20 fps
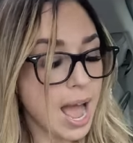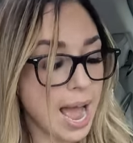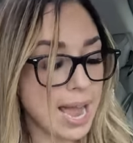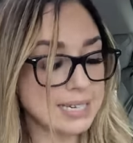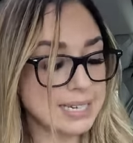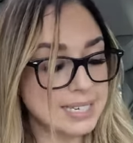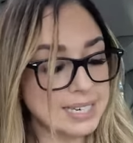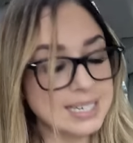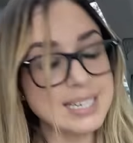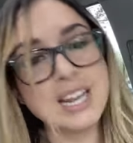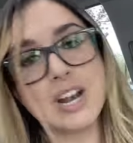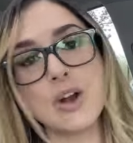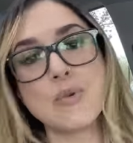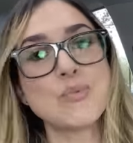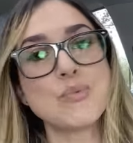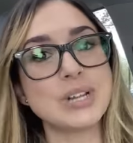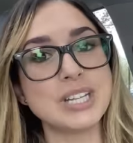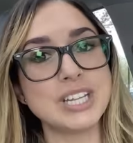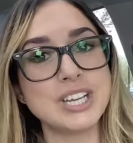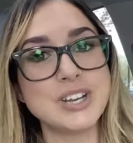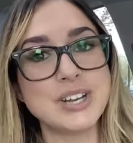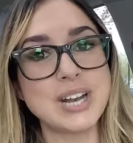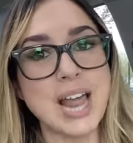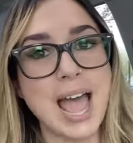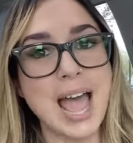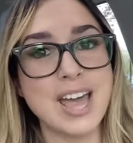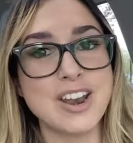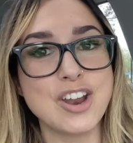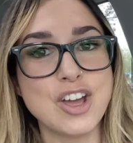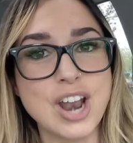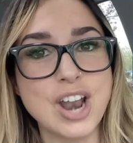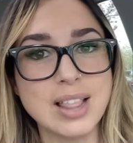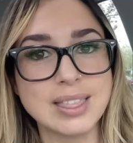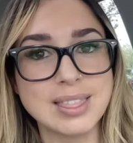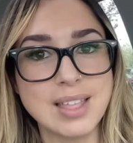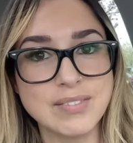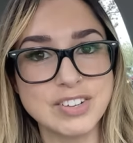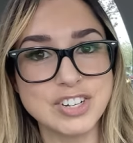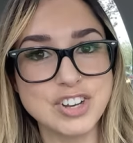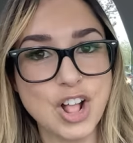I did get a really good add-on,
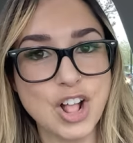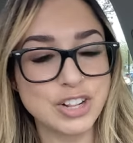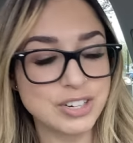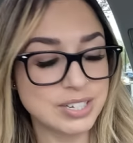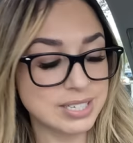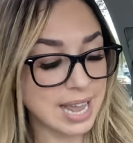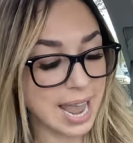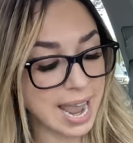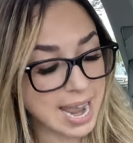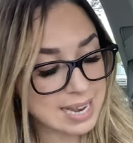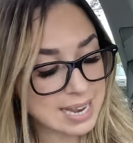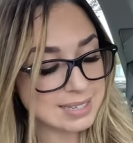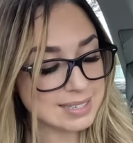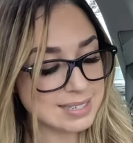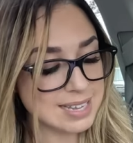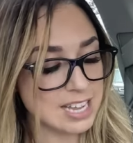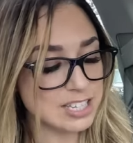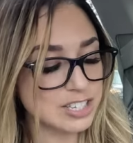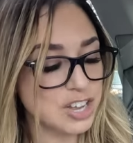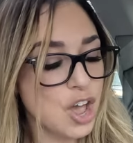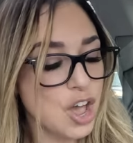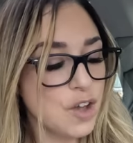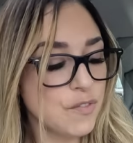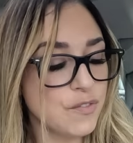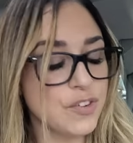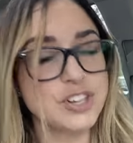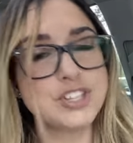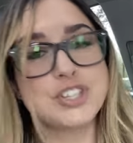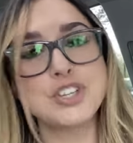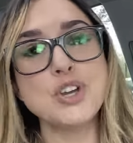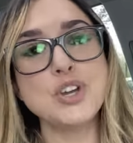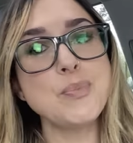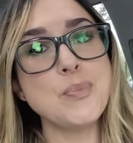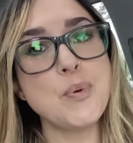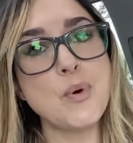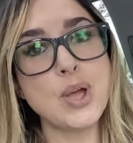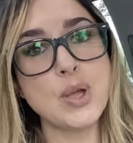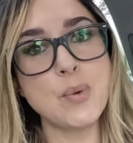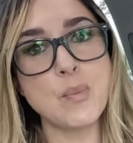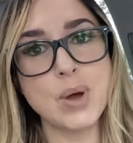eleven dollars and eight cents for two
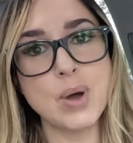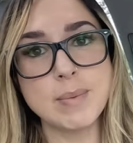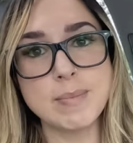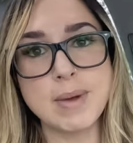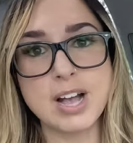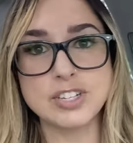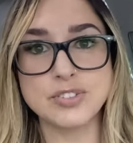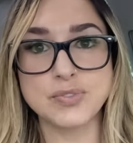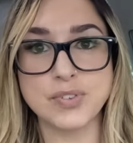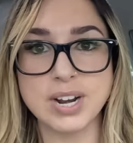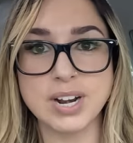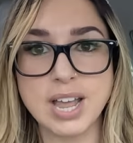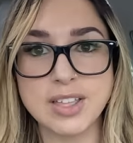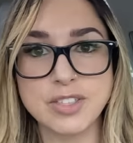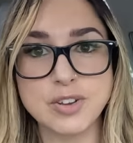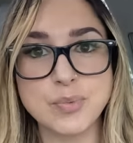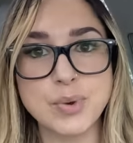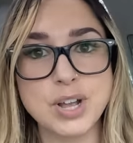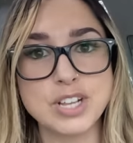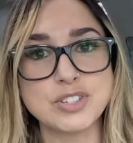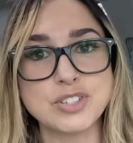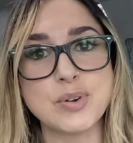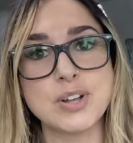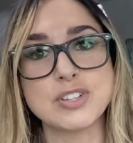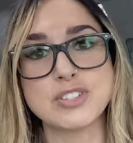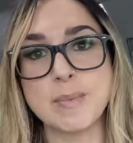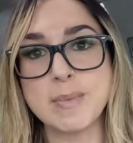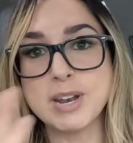point one miles for another restaurant.